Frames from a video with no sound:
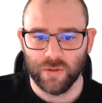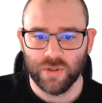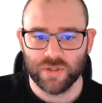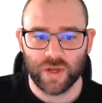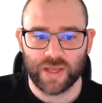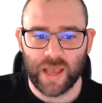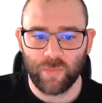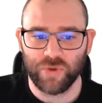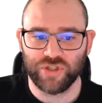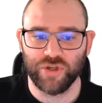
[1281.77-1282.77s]
So again,
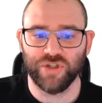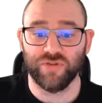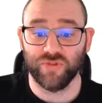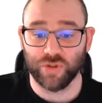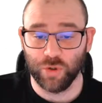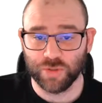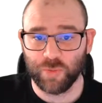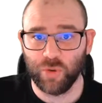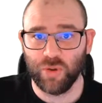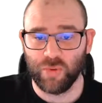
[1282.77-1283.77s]
we choose the resource
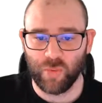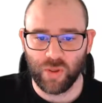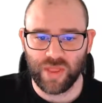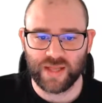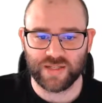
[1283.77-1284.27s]
pool that we want that